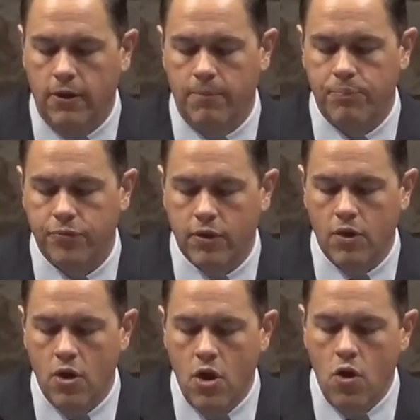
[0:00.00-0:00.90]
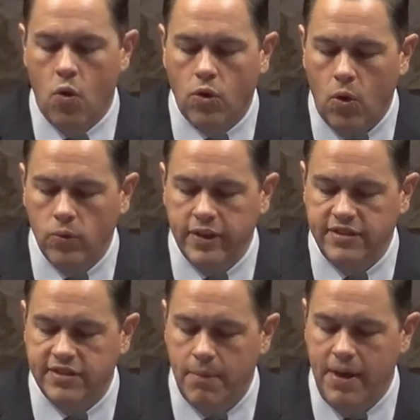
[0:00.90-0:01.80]
or only some
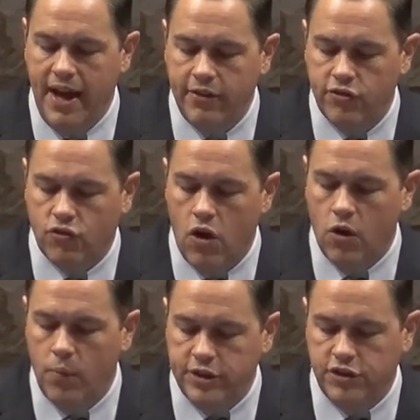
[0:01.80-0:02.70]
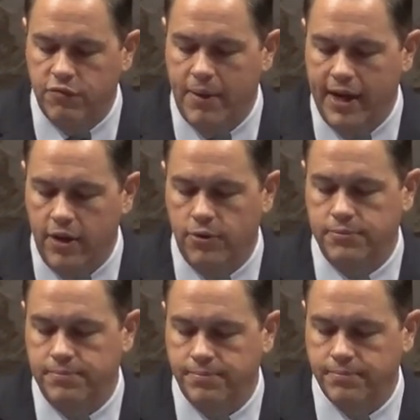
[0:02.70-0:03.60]
headstrong wish of my own.
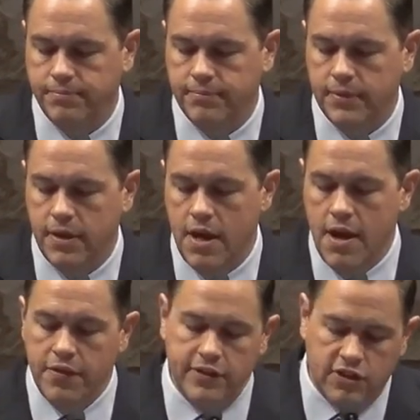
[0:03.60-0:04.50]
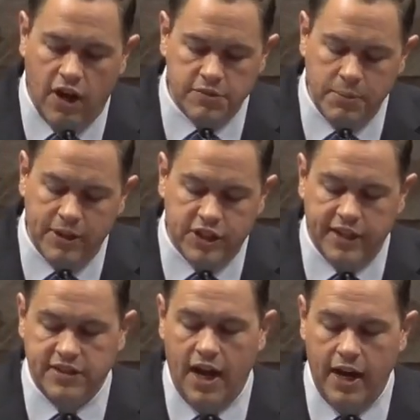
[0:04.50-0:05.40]
This caused me much anxiety and drove
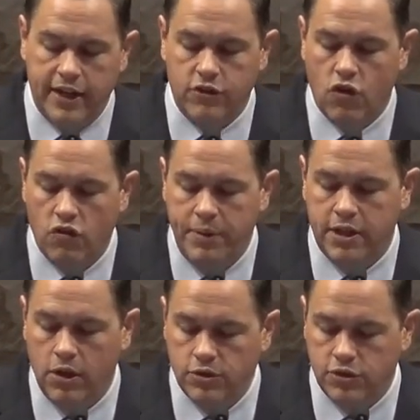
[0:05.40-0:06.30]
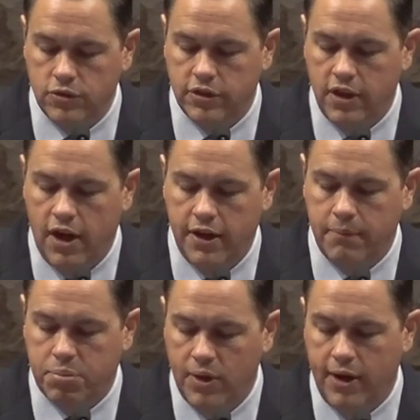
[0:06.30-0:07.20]
me closer to God in prayer.
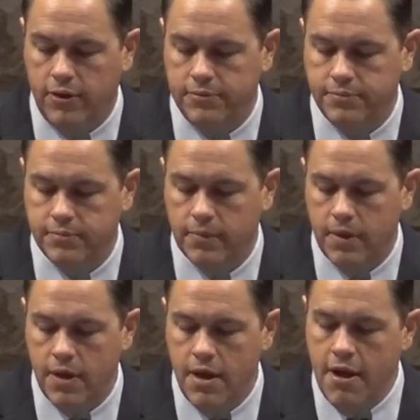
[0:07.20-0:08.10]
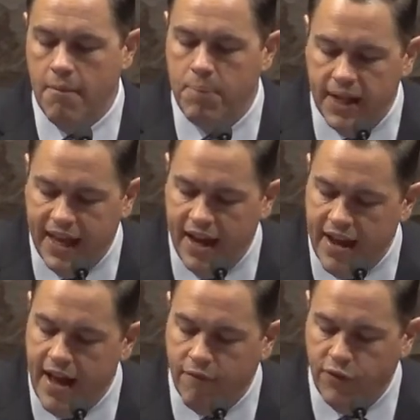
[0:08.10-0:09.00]
But again, every doubt
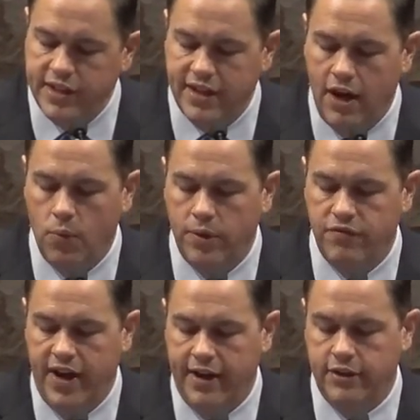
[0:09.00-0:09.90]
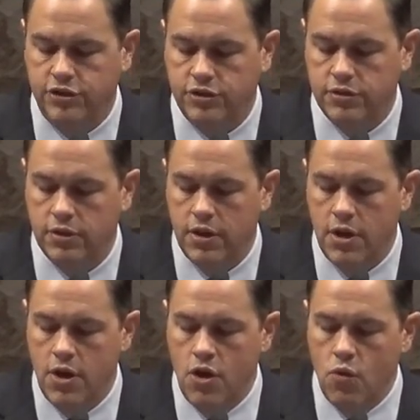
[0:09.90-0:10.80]
would vanish when I
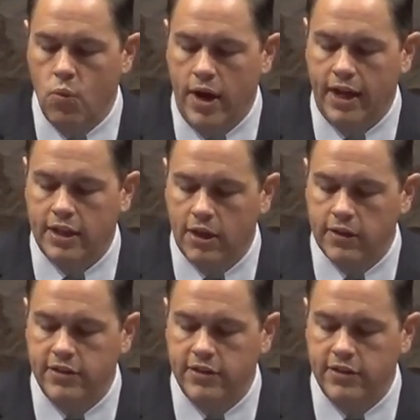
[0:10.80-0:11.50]
clearly saw